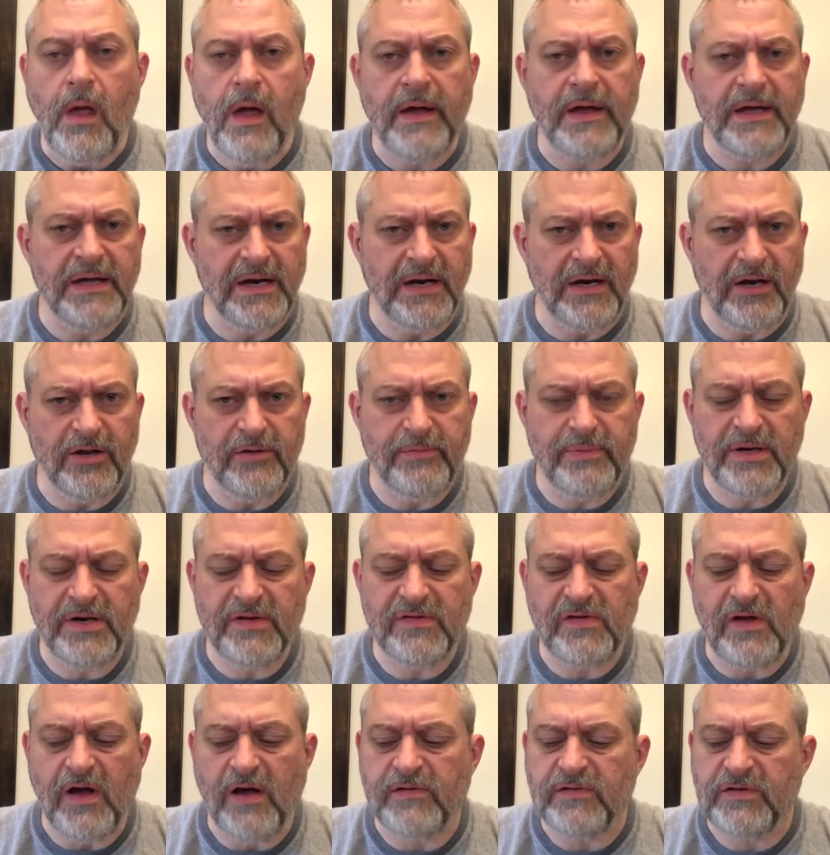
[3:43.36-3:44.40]
Again, a little bit
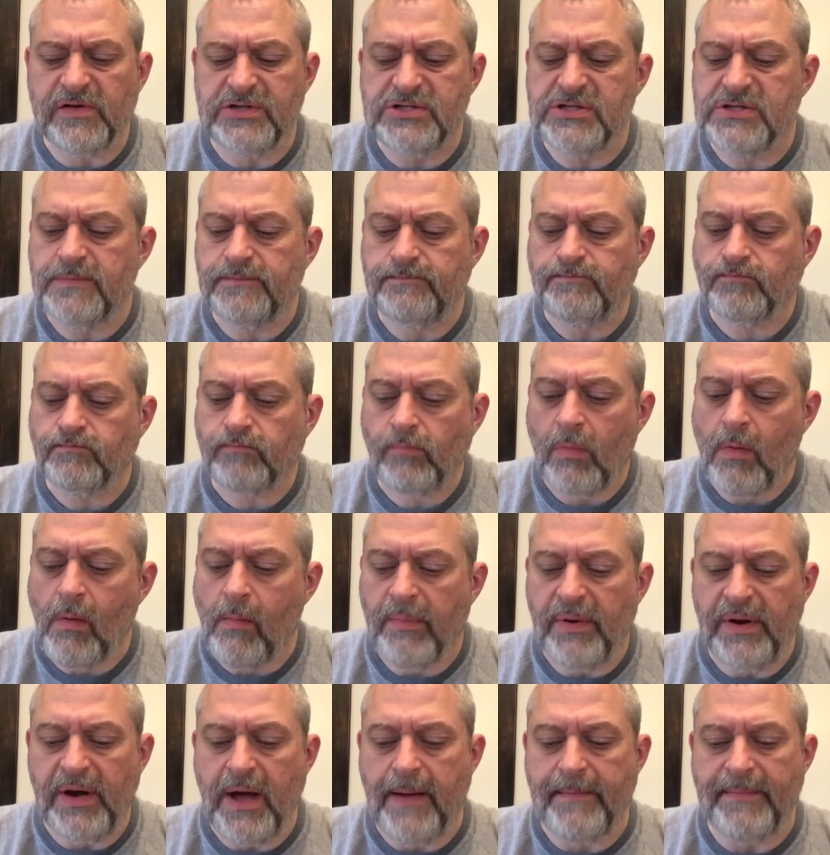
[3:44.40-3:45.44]
of sausage,
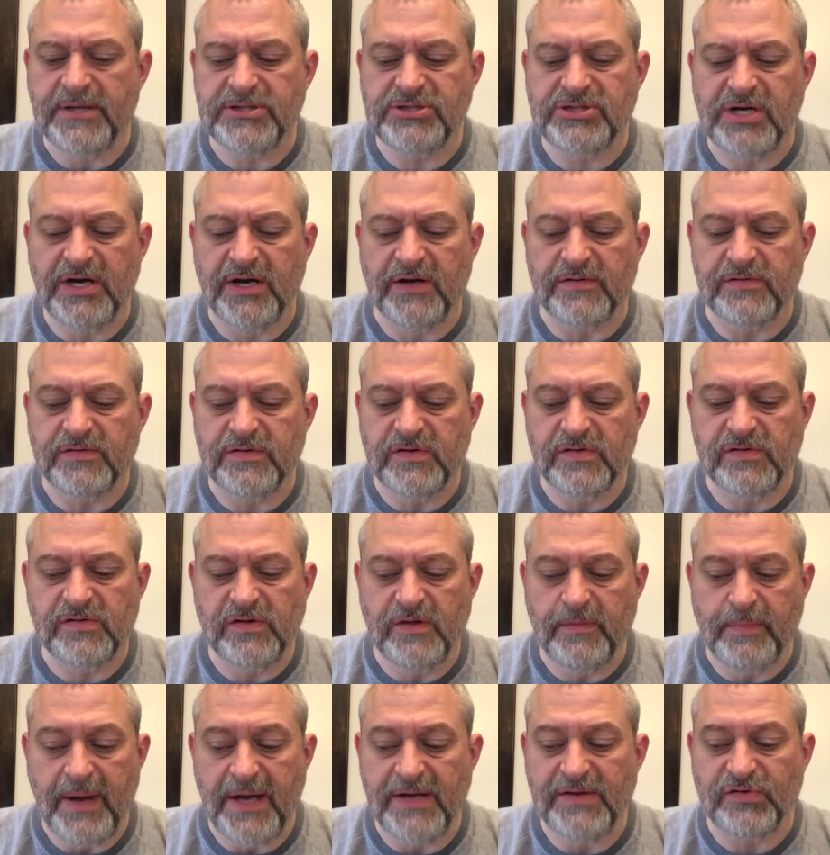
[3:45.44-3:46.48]
but not much else,
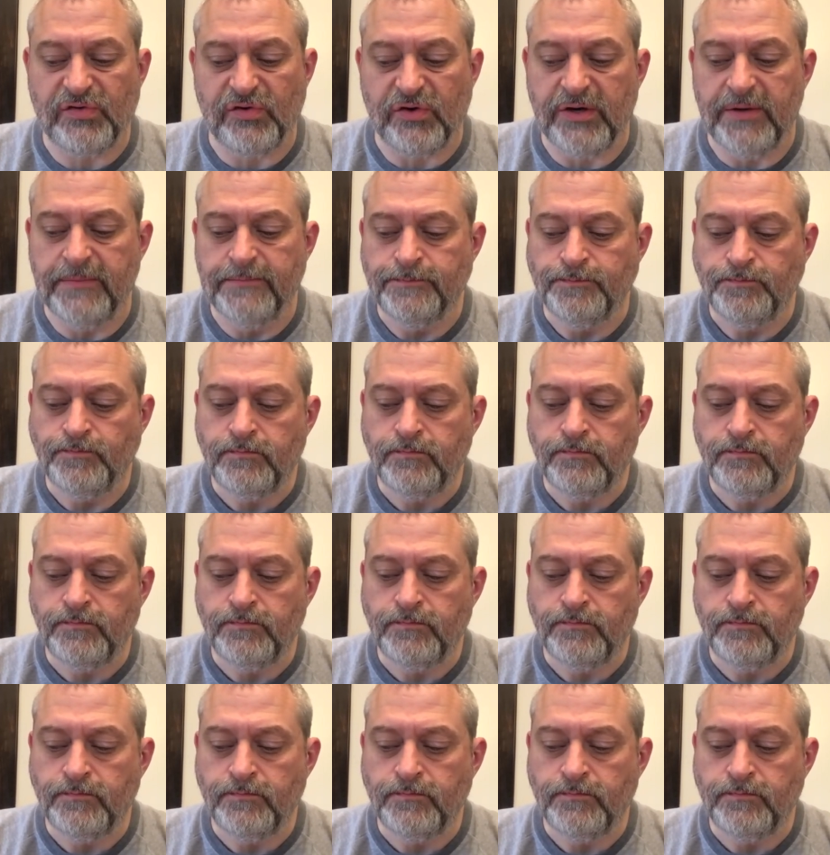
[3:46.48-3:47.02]
just the pastry.